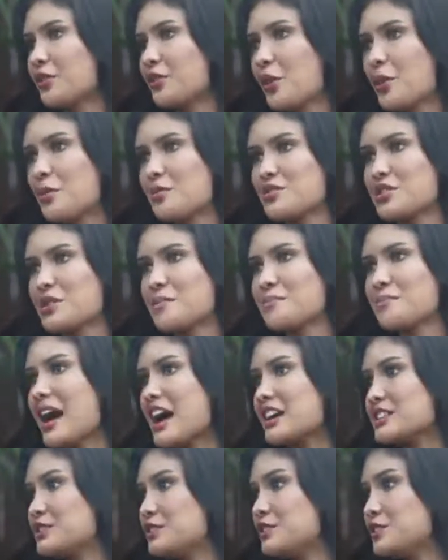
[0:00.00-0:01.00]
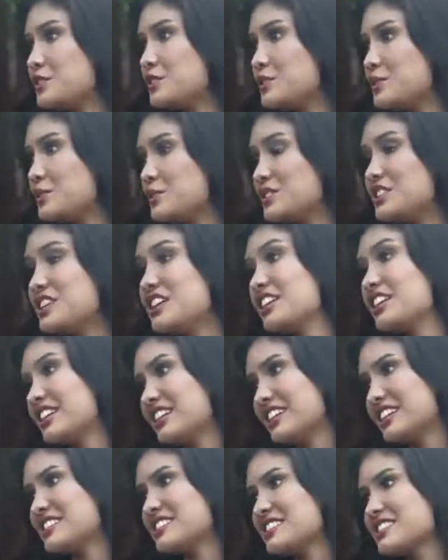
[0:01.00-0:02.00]
from the past few
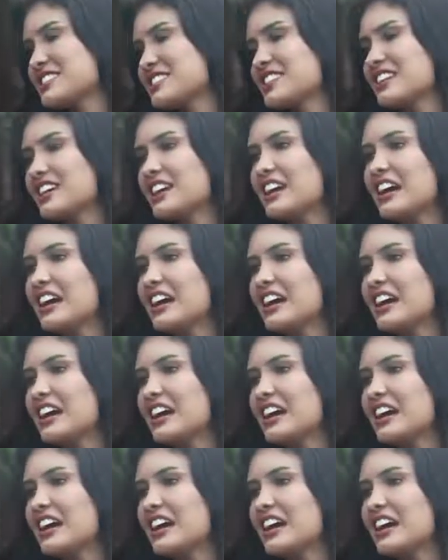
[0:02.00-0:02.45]
years.